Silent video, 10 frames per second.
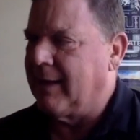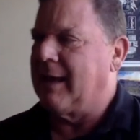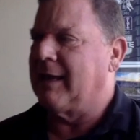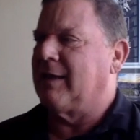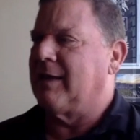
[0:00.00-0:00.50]

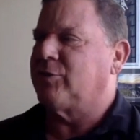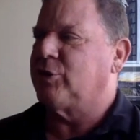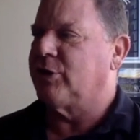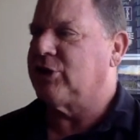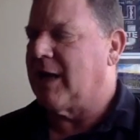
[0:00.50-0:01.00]
it gives
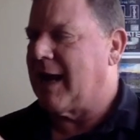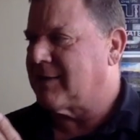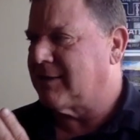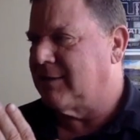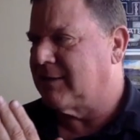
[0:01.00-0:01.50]
you a
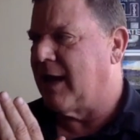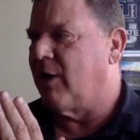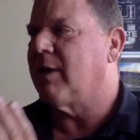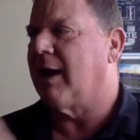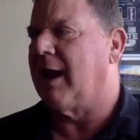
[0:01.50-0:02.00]
chance to say,
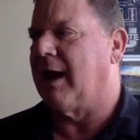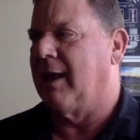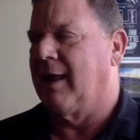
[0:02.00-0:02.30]
okay,